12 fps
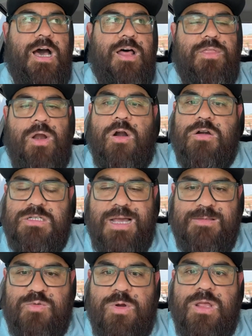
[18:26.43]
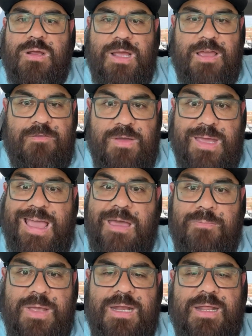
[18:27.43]
There are times where if a
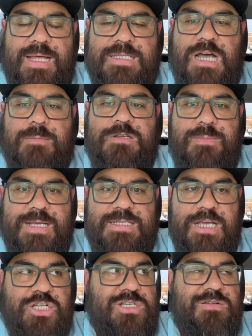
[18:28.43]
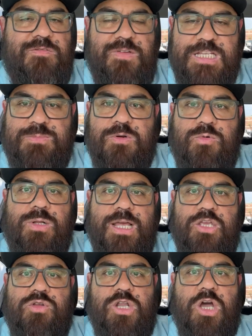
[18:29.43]
campaign hits optimization, Facebook will
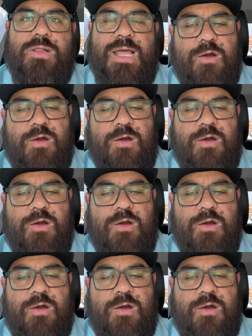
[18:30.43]
let you know.